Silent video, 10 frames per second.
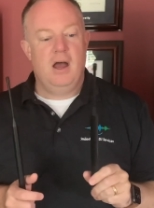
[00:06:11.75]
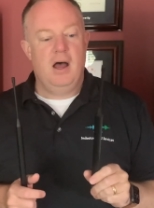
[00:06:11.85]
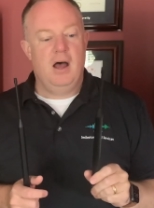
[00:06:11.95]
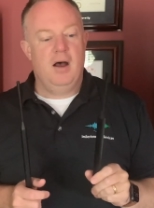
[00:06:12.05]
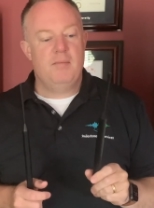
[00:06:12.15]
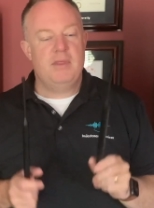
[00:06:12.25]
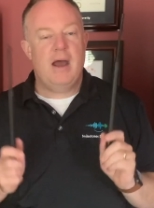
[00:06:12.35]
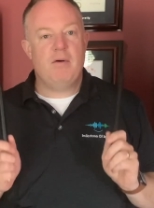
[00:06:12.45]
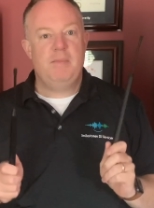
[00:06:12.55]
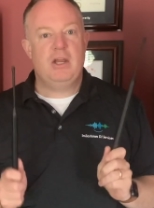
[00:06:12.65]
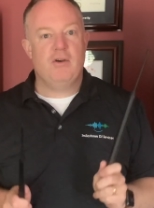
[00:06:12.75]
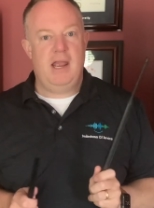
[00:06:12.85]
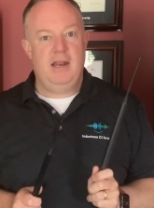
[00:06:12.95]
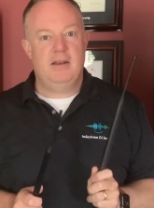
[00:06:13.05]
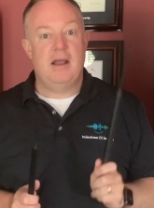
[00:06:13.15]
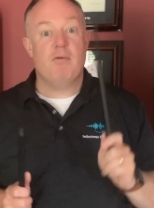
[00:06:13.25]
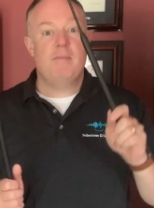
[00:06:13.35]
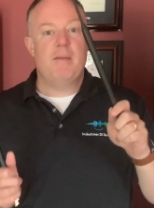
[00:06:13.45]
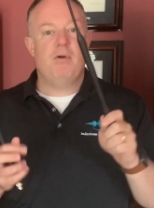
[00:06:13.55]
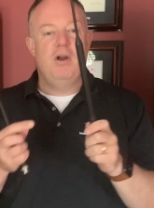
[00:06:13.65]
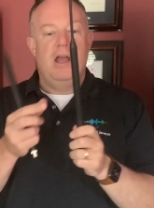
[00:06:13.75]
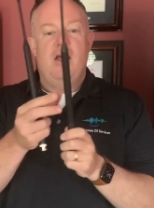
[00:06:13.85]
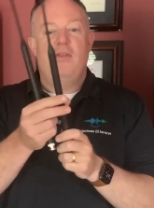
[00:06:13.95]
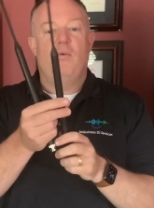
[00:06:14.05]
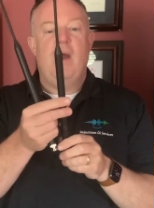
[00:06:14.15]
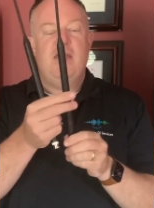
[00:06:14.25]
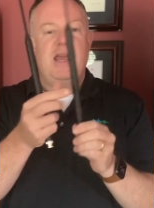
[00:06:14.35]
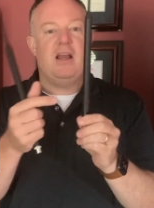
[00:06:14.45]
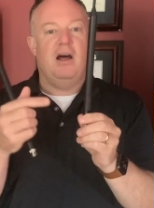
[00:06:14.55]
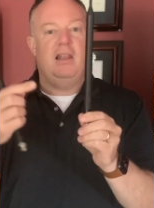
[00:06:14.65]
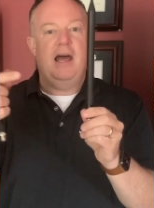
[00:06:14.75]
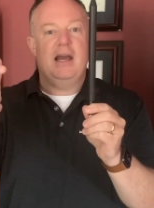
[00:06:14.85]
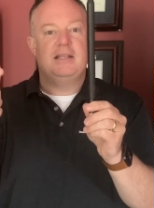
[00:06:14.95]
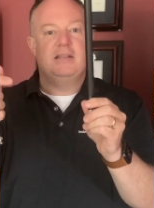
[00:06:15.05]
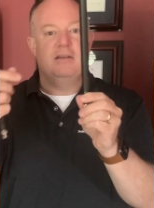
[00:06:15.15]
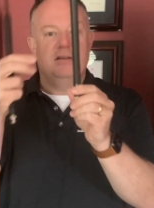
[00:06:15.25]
That would be great. Now remember, the way they collect